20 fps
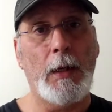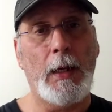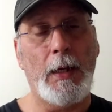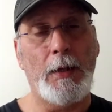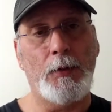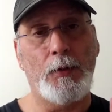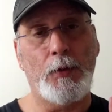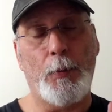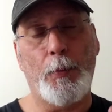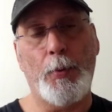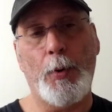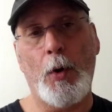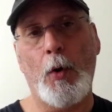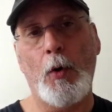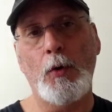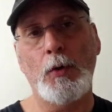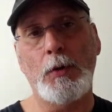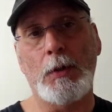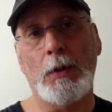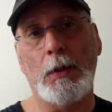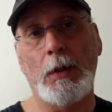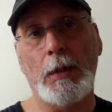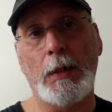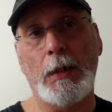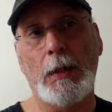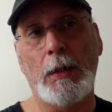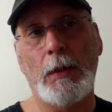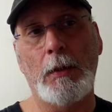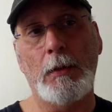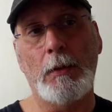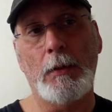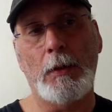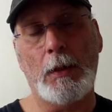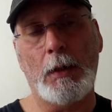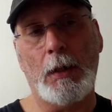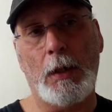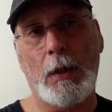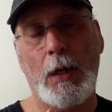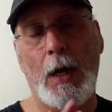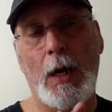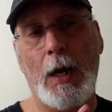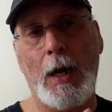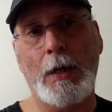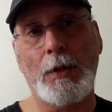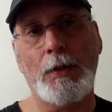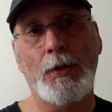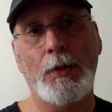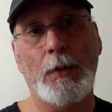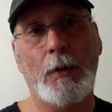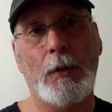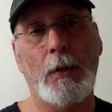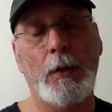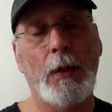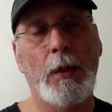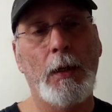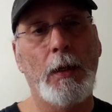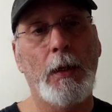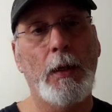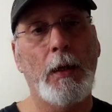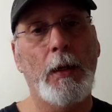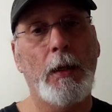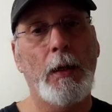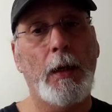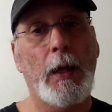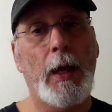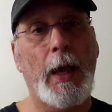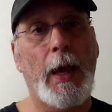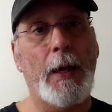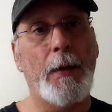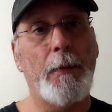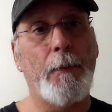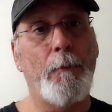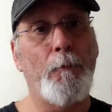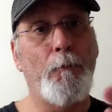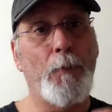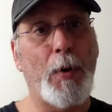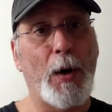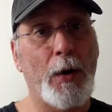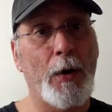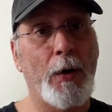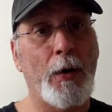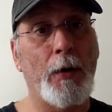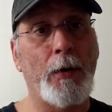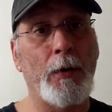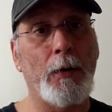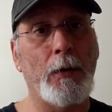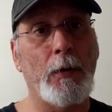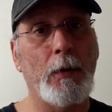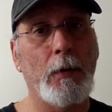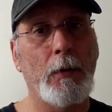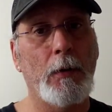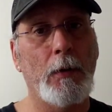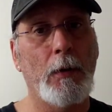It supposedly, the concoction had burned